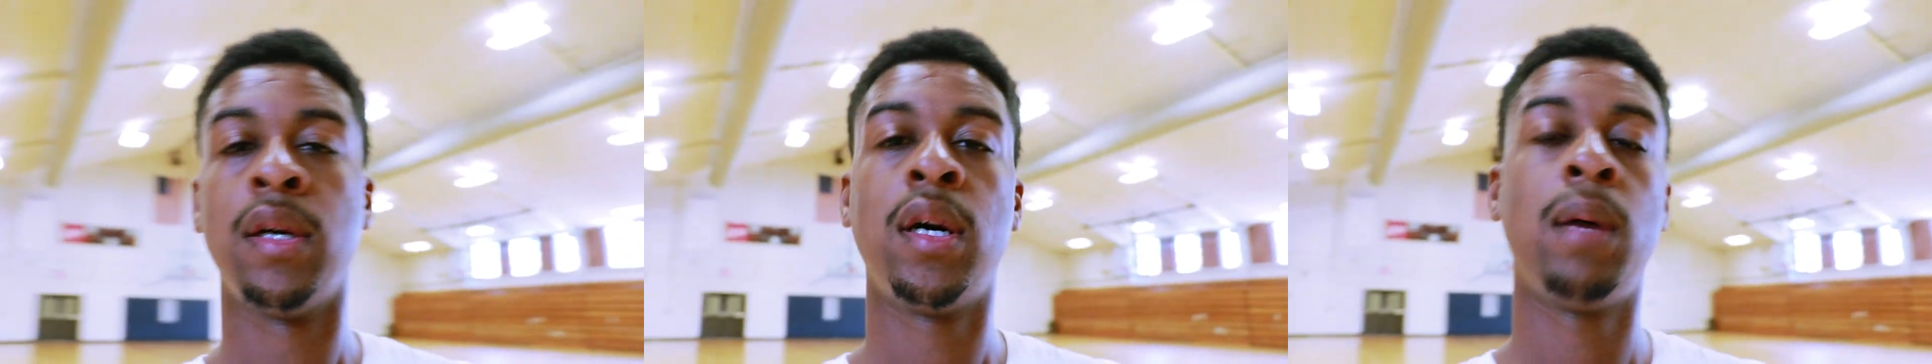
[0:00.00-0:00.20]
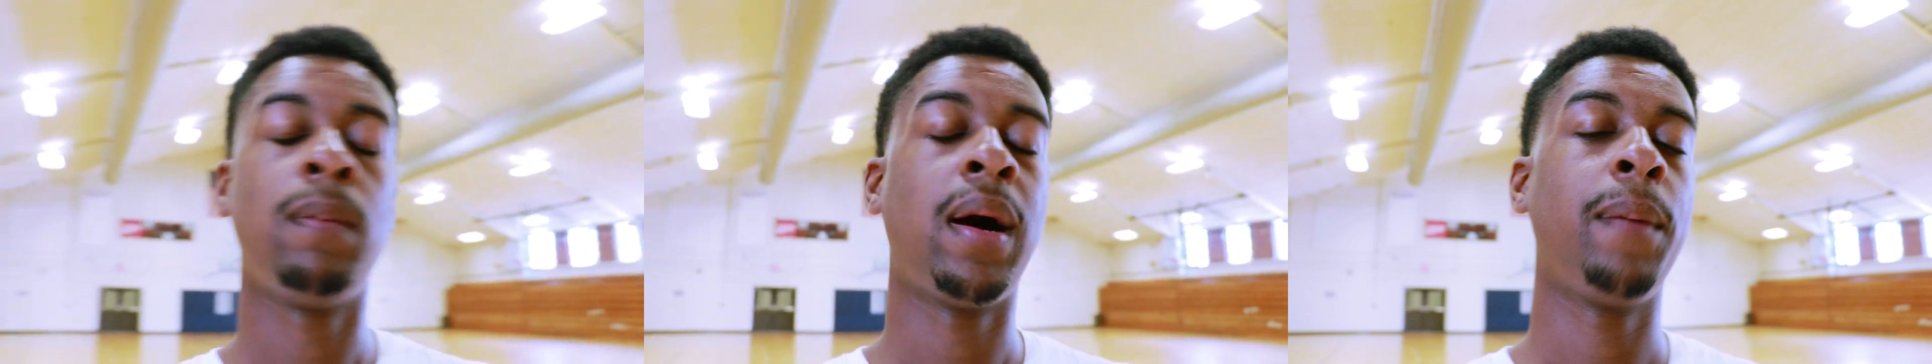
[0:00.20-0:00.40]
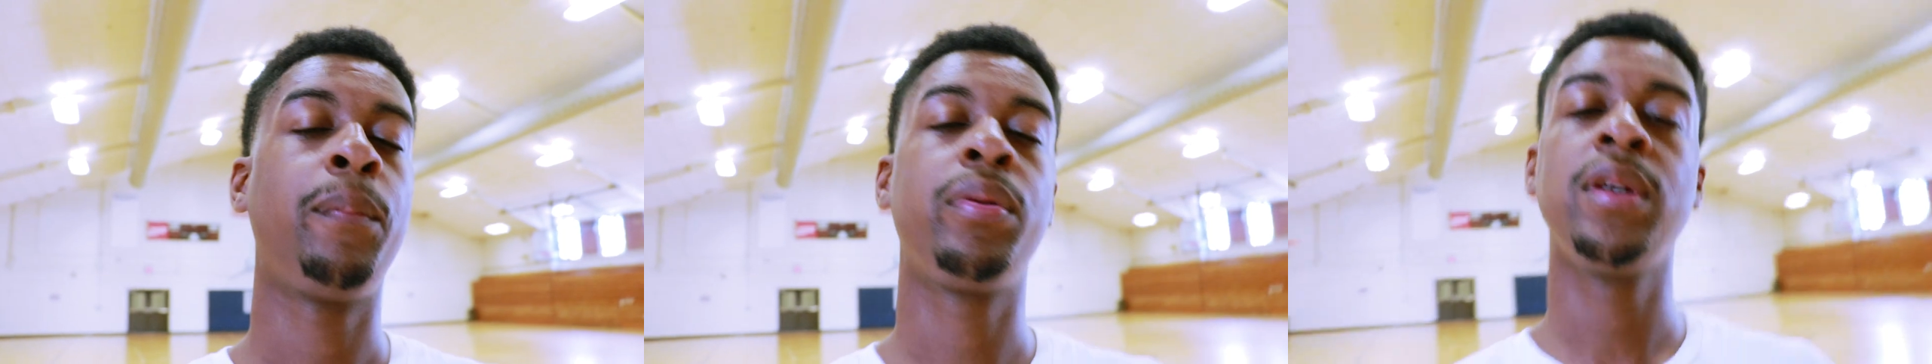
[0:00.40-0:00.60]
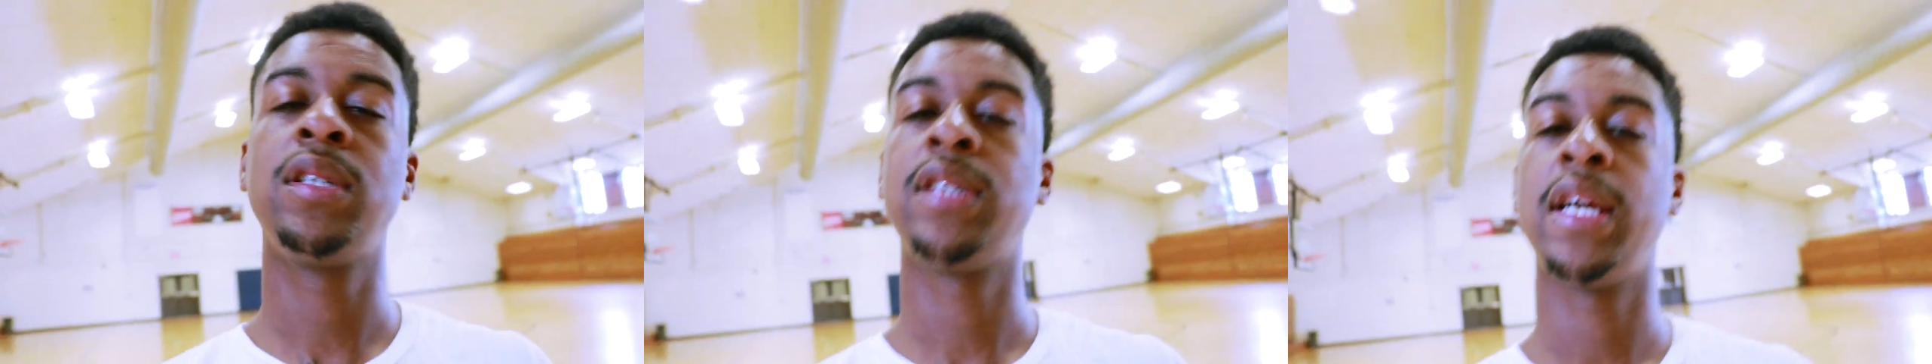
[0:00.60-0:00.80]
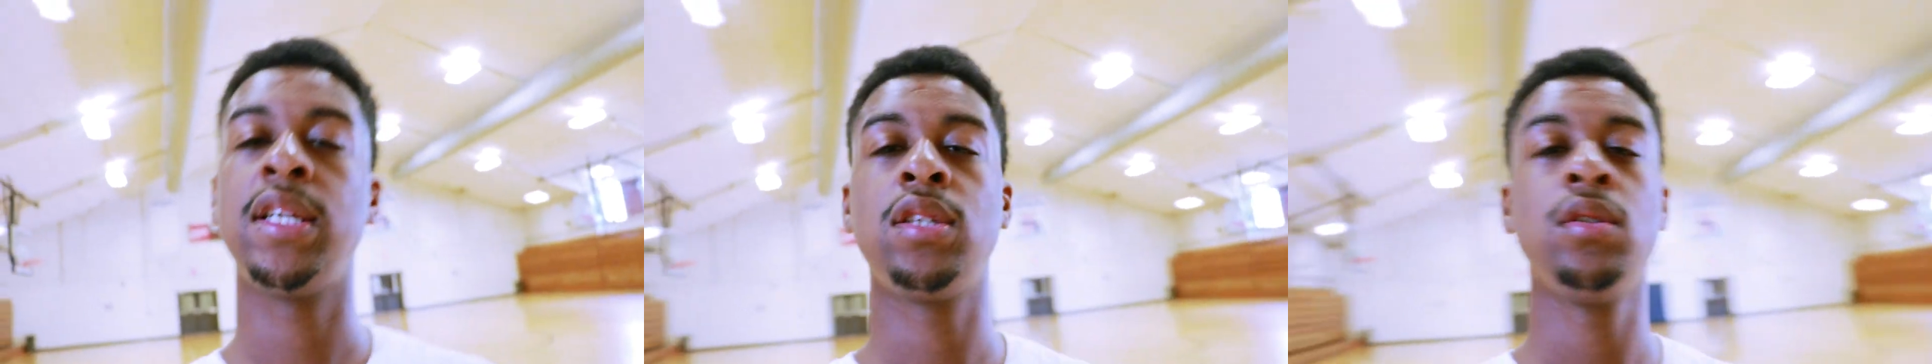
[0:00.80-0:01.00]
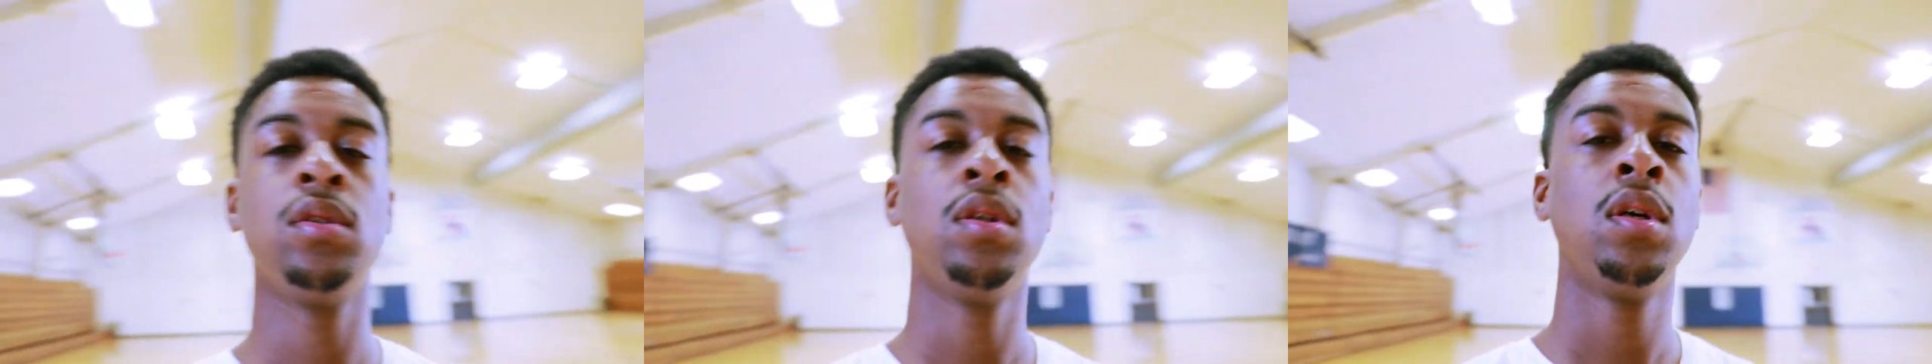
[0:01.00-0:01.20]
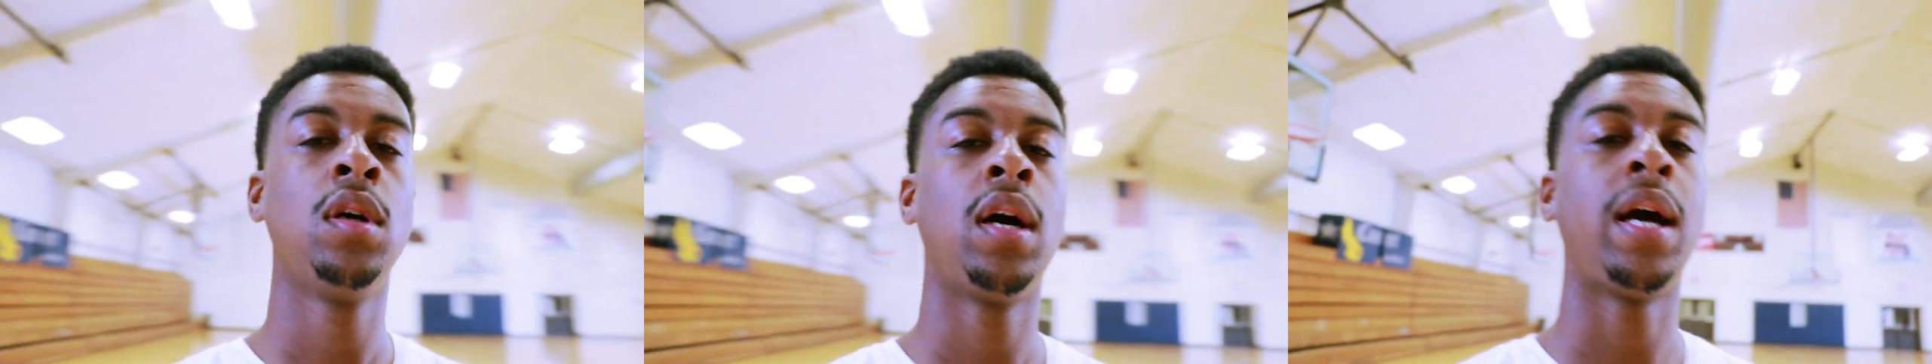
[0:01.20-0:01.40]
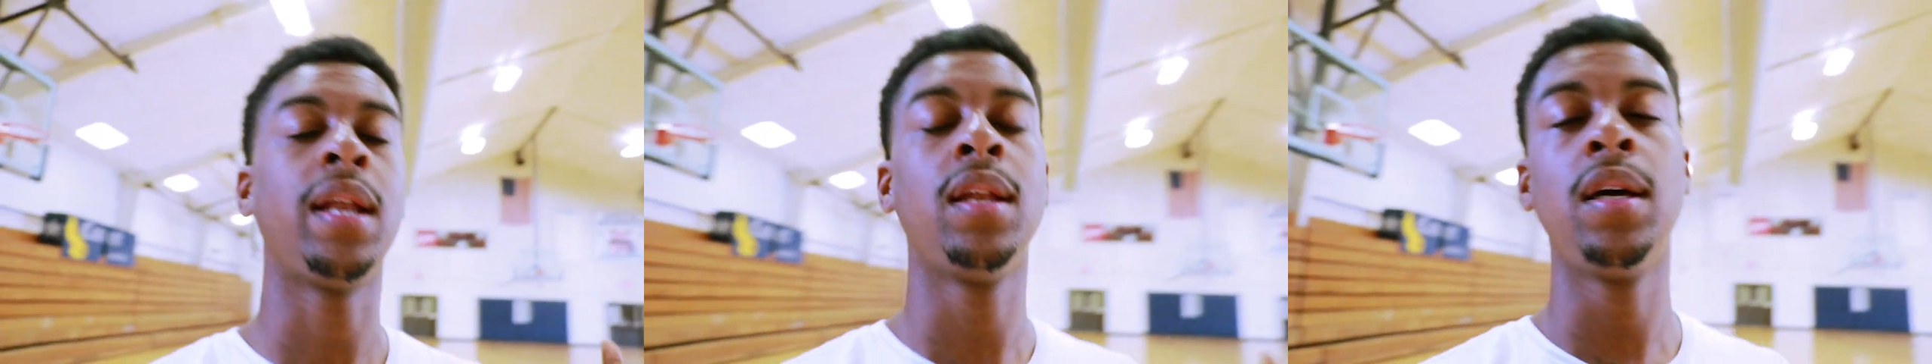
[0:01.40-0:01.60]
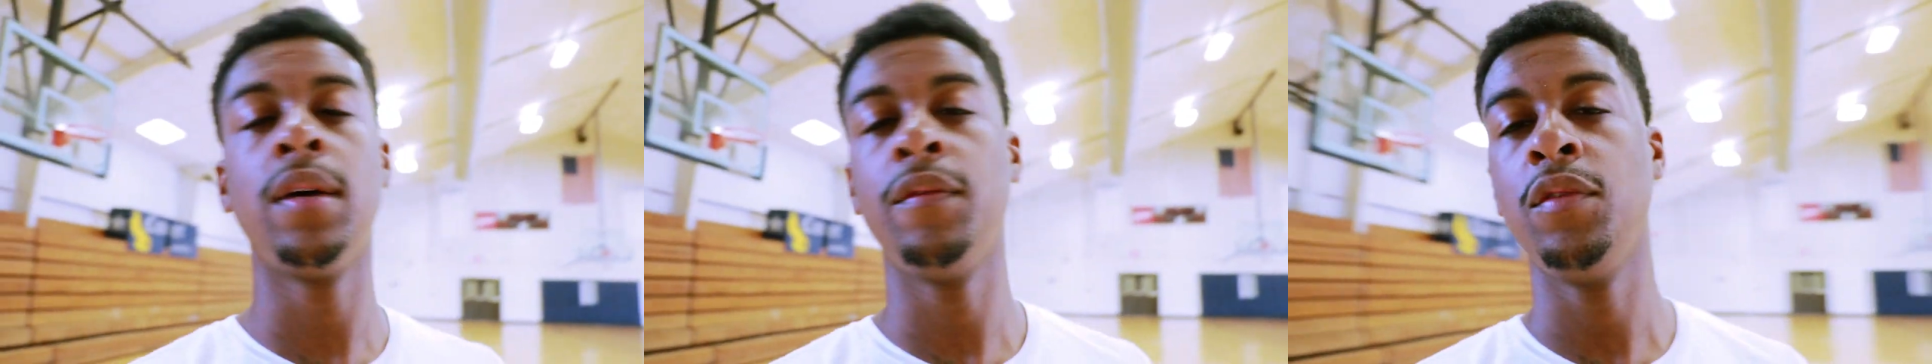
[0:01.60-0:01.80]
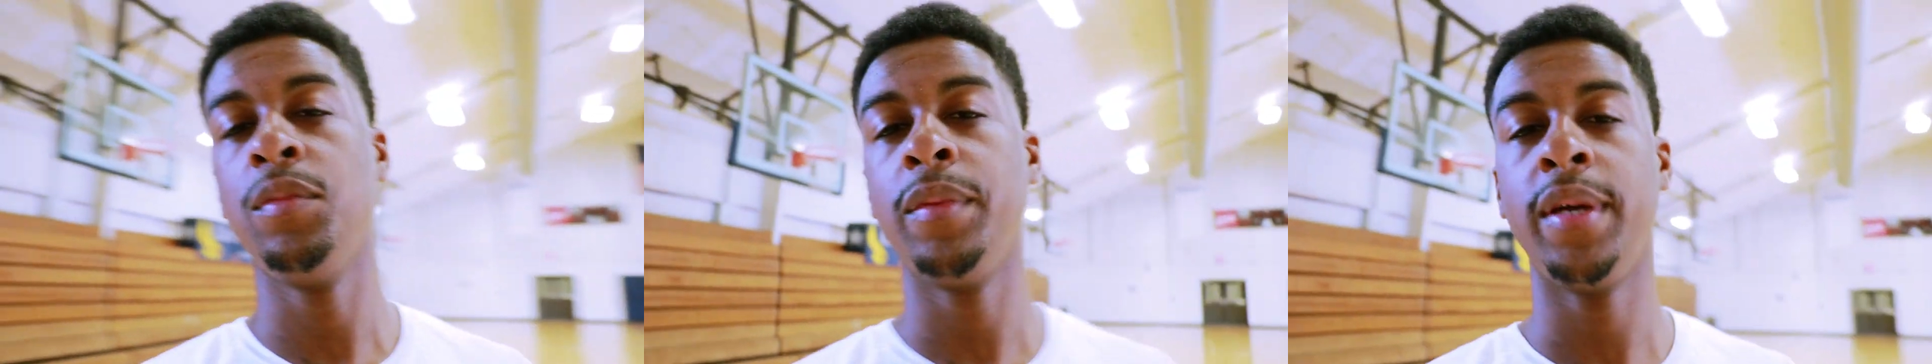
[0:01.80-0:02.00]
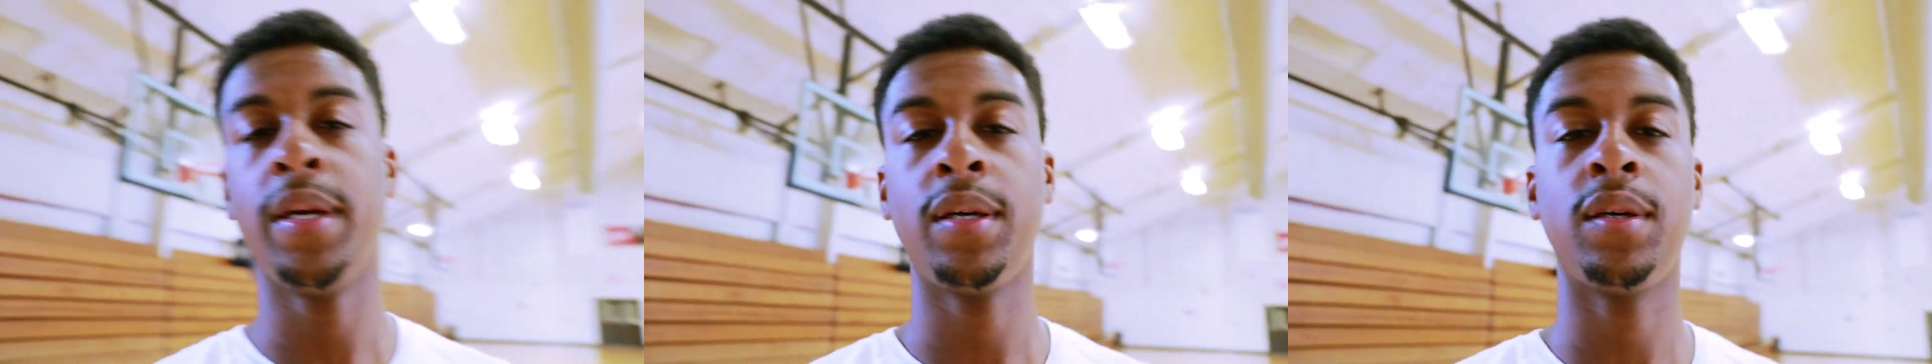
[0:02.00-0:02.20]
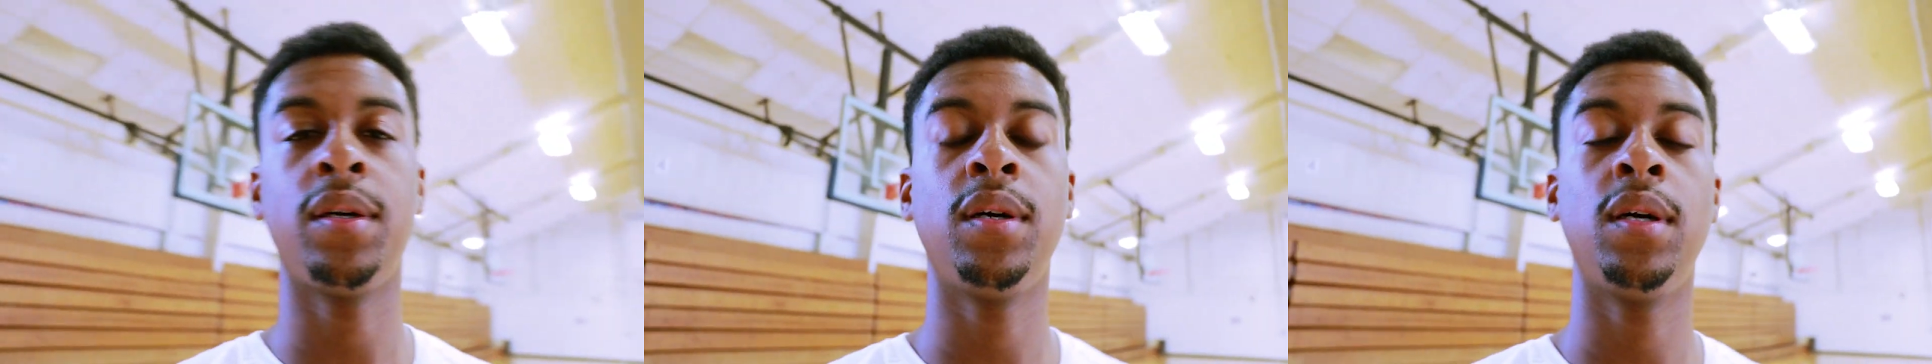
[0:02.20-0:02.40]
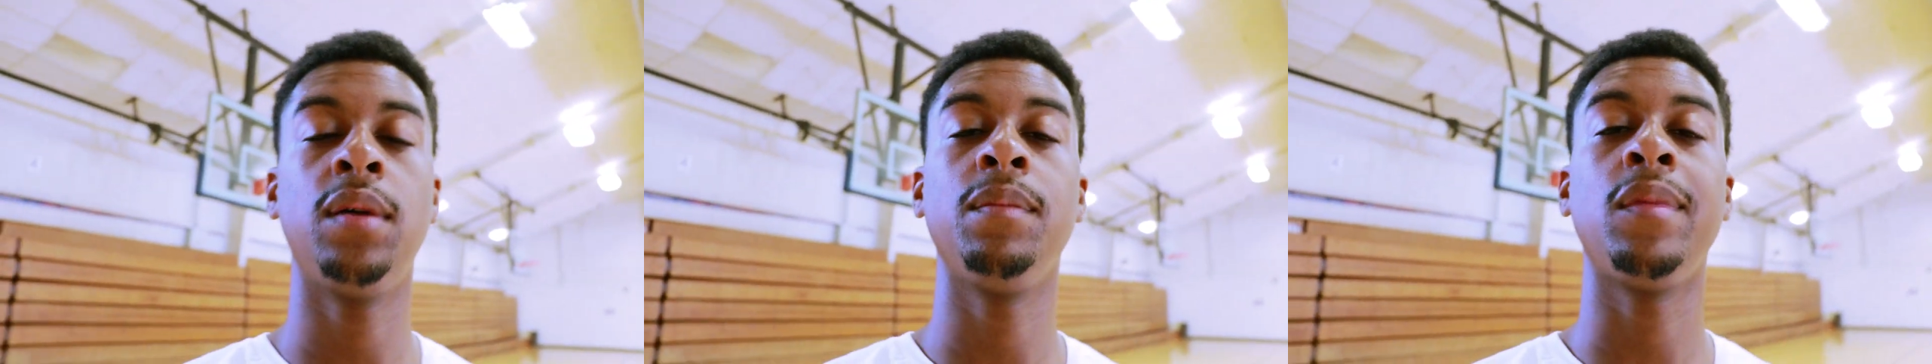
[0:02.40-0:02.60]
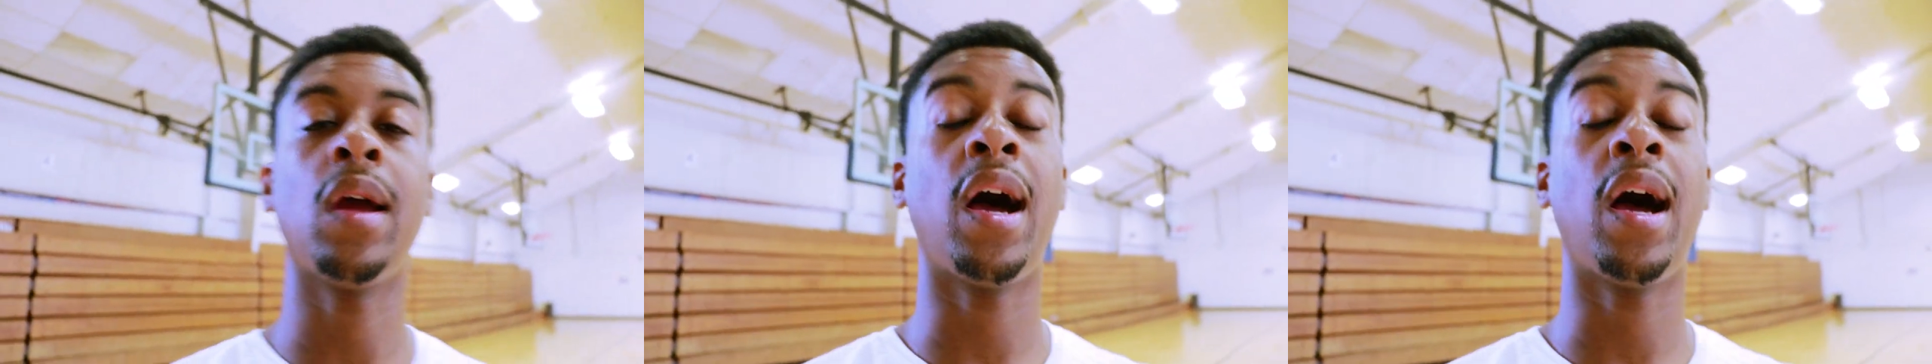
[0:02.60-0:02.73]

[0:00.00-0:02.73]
I appreciate you. I love you, man.